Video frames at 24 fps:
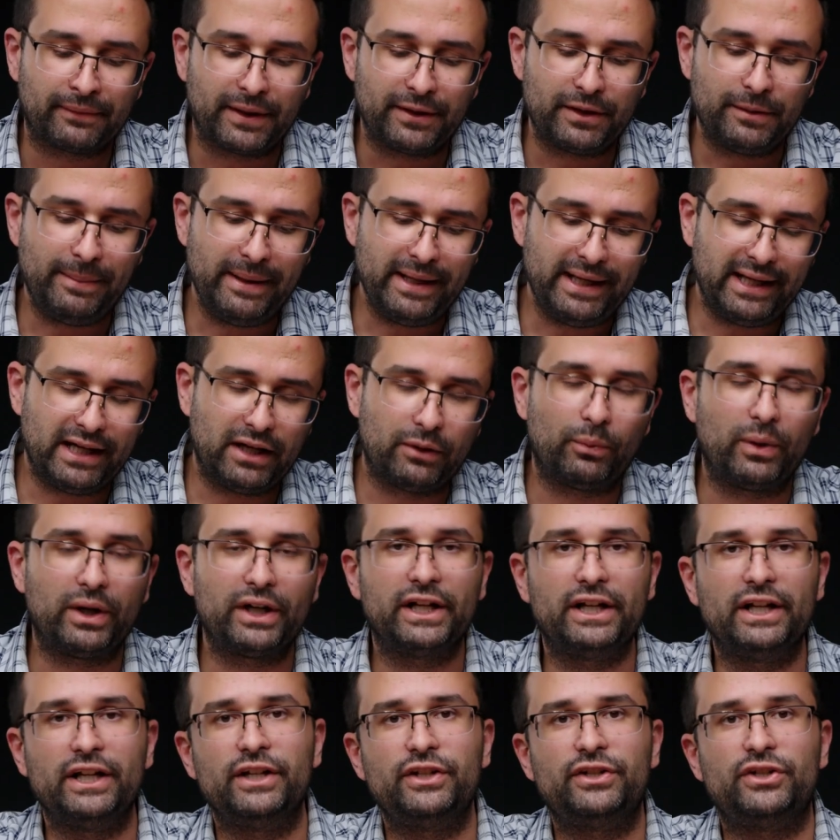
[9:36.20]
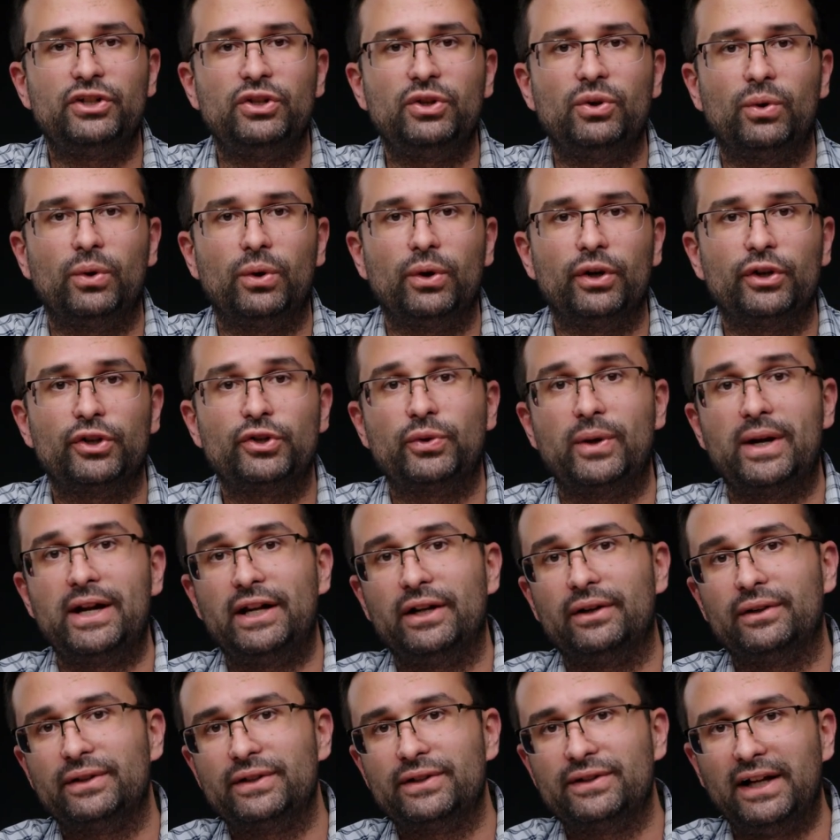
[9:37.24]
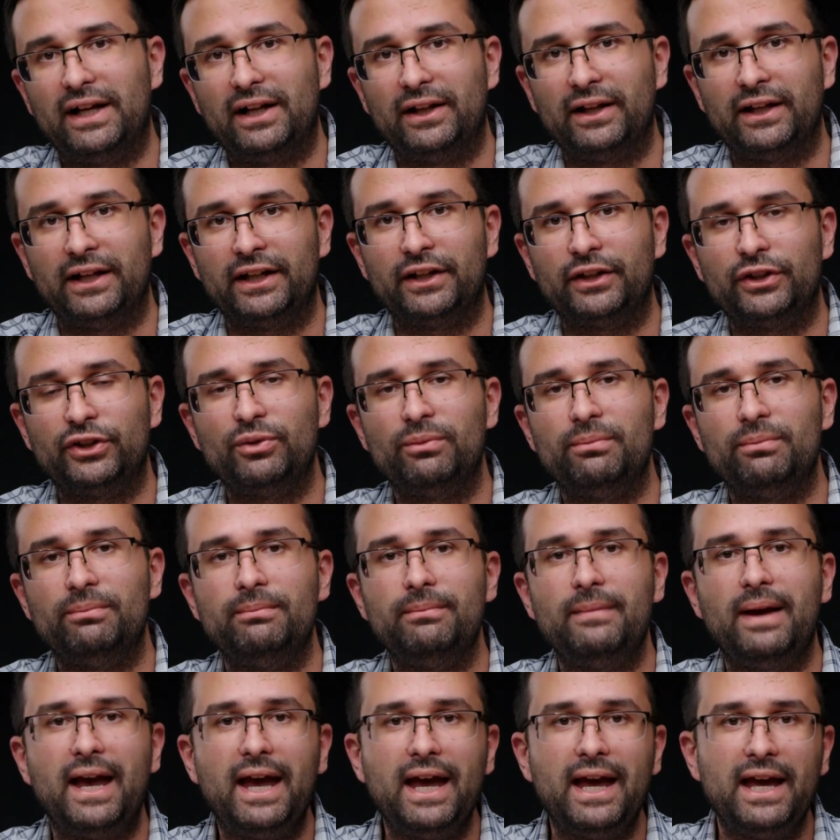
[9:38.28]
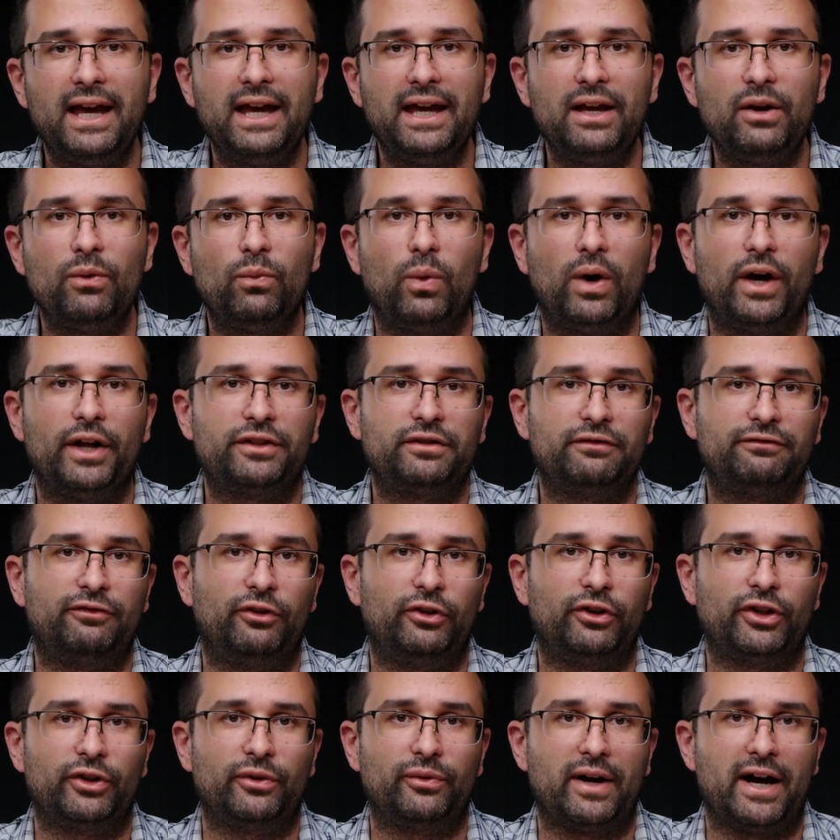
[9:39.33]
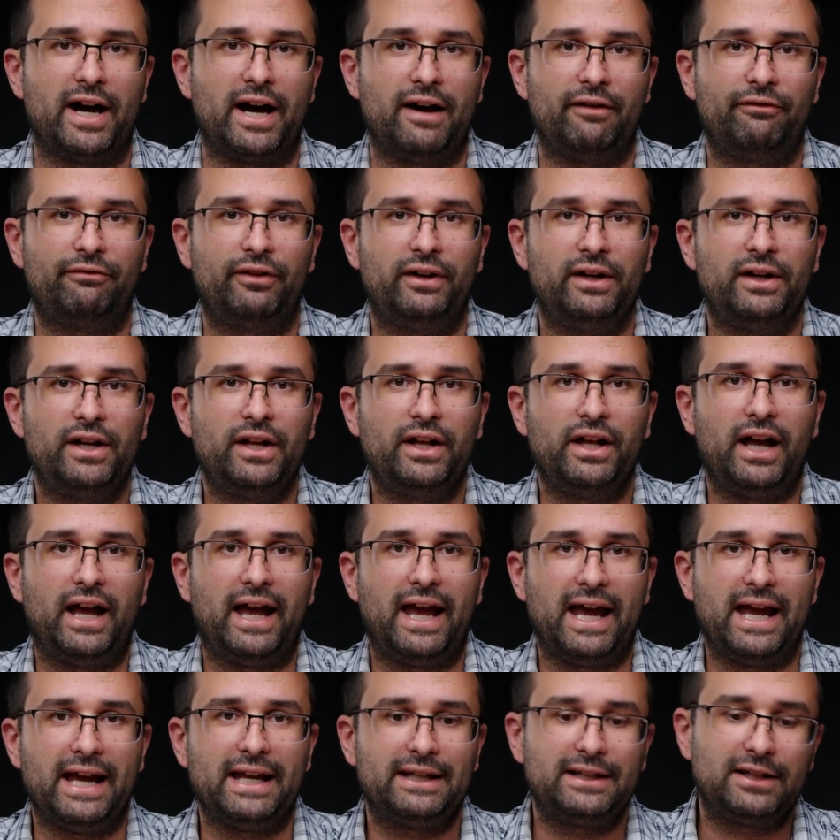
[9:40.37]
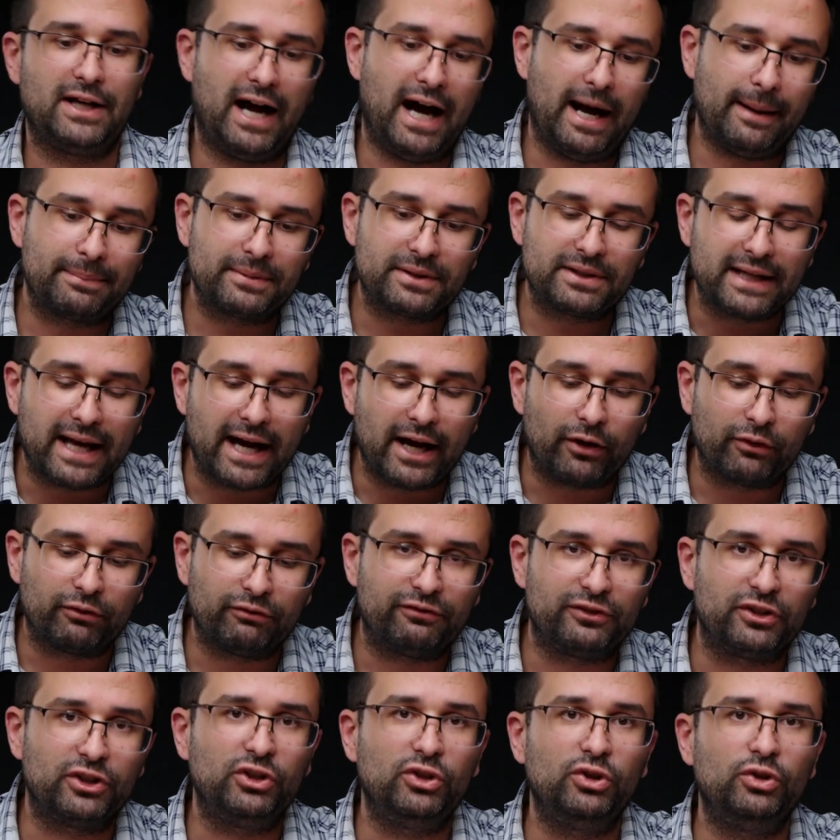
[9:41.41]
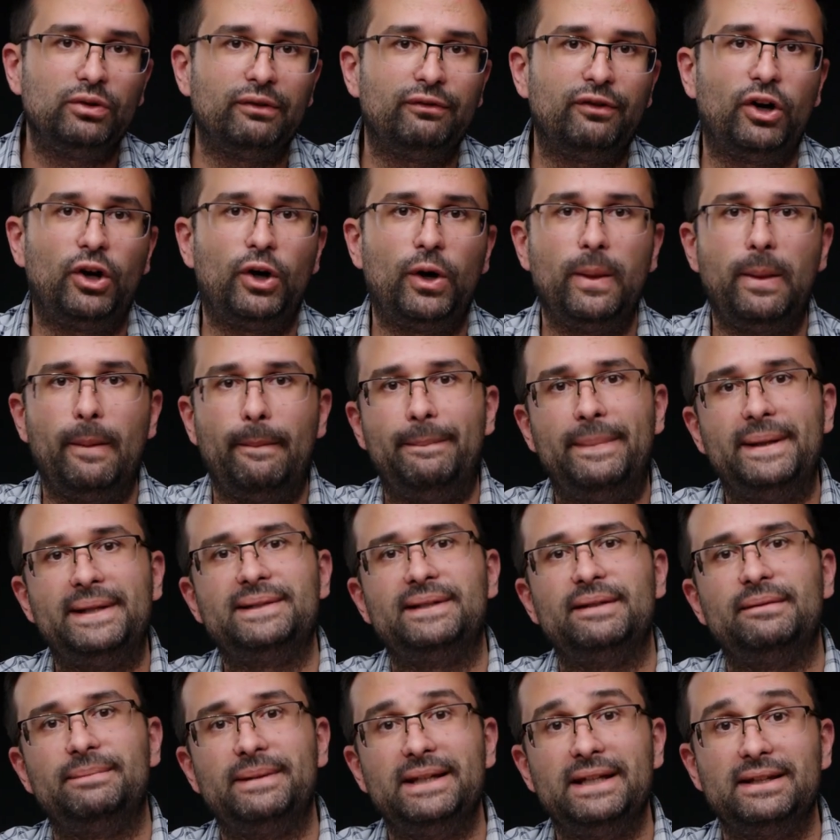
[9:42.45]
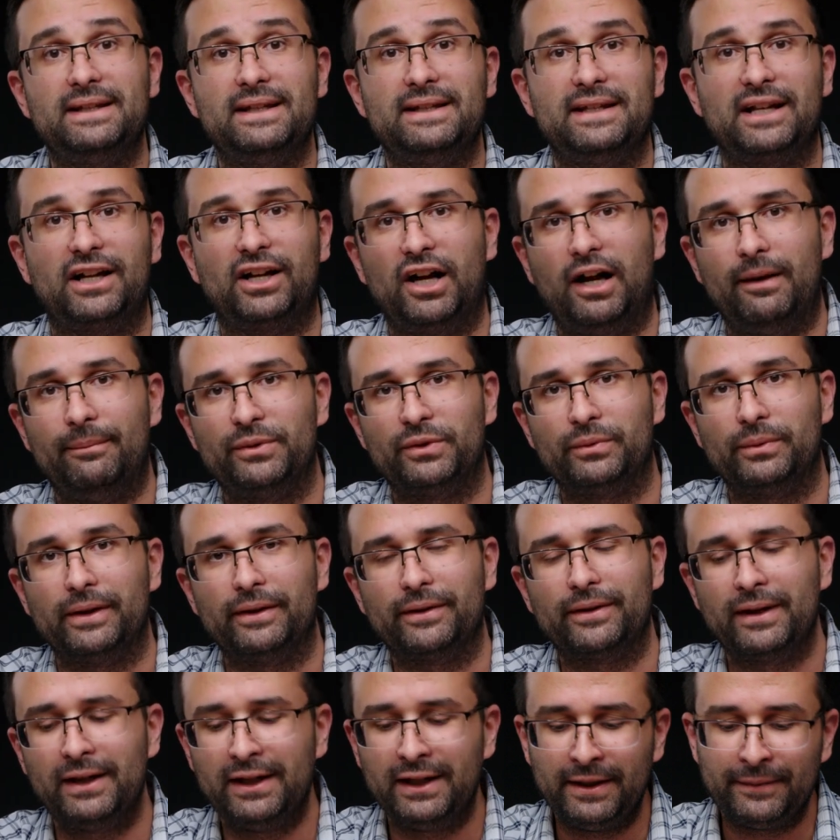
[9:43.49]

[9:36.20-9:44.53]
Depending on what it is you're trading or selling, you may want to photograph a top-down view of all the bits and pieces it comes with.